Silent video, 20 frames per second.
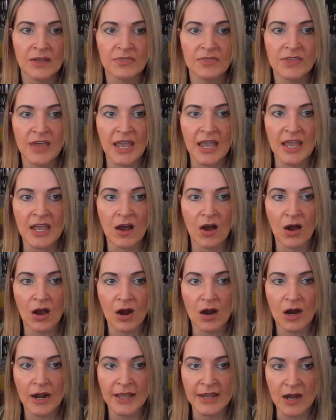They
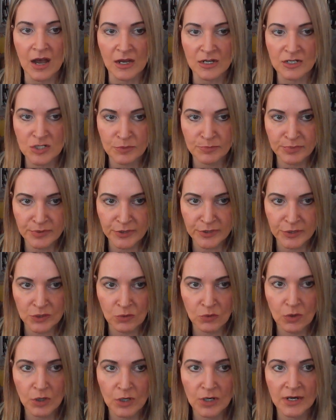are an
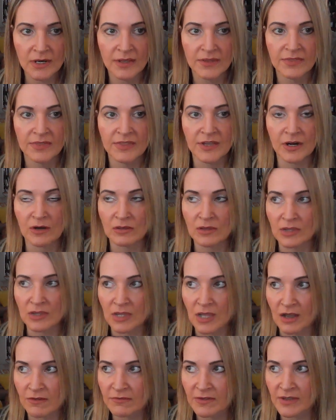entrepreneur. They're
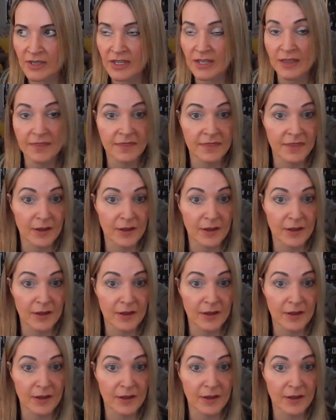loving.